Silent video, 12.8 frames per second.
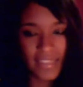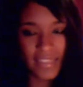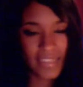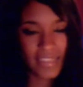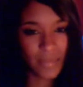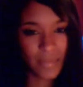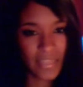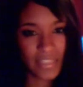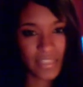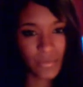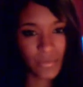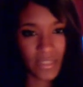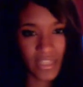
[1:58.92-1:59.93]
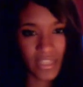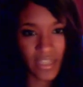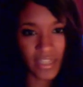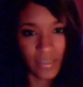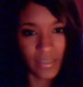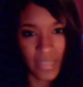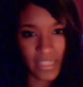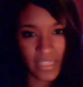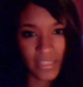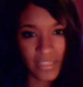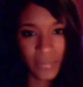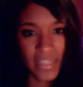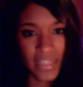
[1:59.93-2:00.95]
And this company is really good
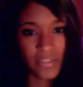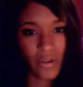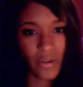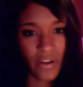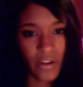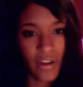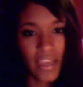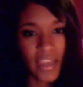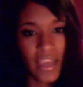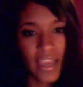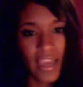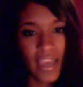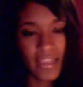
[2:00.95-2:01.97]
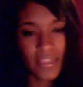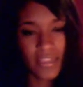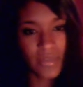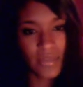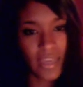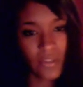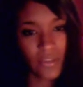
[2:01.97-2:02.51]
because you place your order and then you